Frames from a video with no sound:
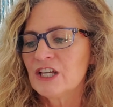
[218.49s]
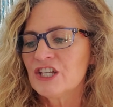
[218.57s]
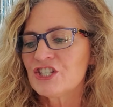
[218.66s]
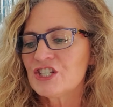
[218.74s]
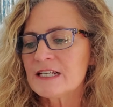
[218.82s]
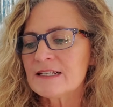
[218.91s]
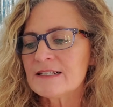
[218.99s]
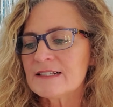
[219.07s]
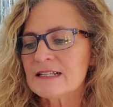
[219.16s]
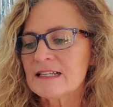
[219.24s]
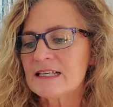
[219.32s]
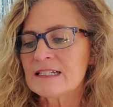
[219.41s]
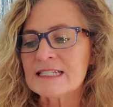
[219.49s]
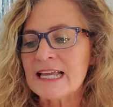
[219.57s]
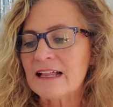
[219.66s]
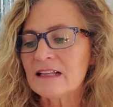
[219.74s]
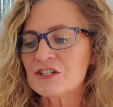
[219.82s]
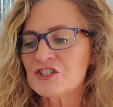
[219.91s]
She's
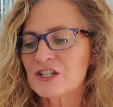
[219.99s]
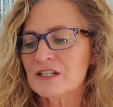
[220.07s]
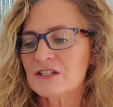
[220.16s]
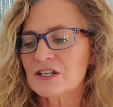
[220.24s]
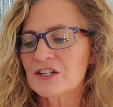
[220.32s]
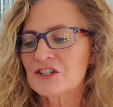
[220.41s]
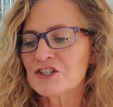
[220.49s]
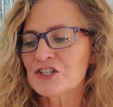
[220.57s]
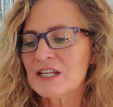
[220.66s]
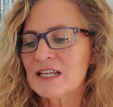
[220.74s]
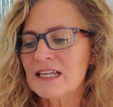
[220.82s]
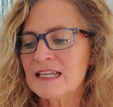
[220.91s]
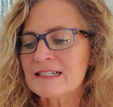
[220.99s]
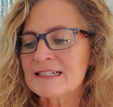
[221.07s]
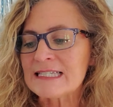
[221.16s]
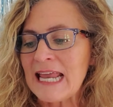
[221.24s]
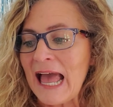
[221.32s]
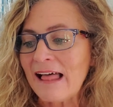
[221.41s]
intelligent. She is
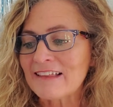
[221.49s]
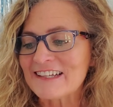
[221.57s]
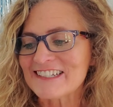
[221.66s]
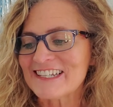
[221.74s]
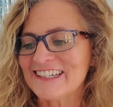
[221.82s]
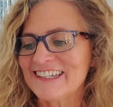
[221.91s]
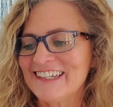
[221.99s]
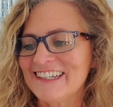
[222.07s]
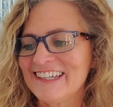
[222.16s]
talented.